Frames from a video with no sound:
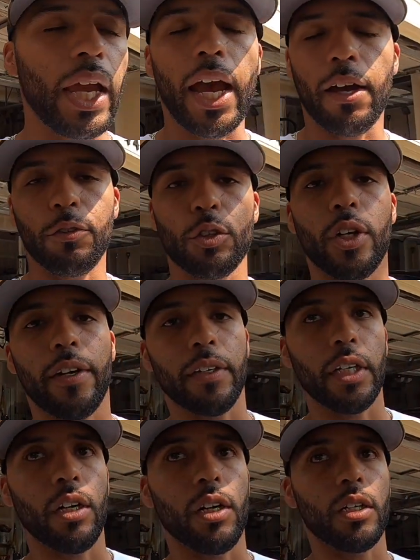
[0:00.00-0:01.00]
After driving
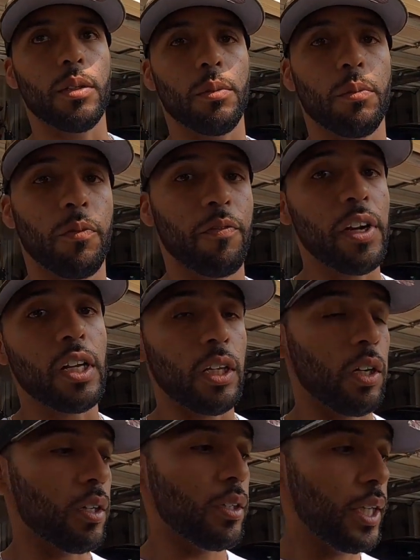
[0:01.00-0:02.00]
it hard, fairly
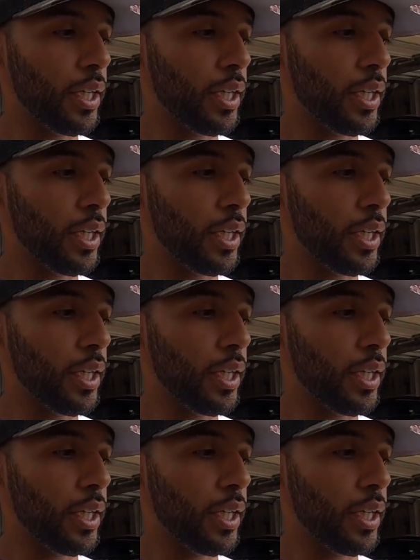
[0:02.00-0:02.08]
hard,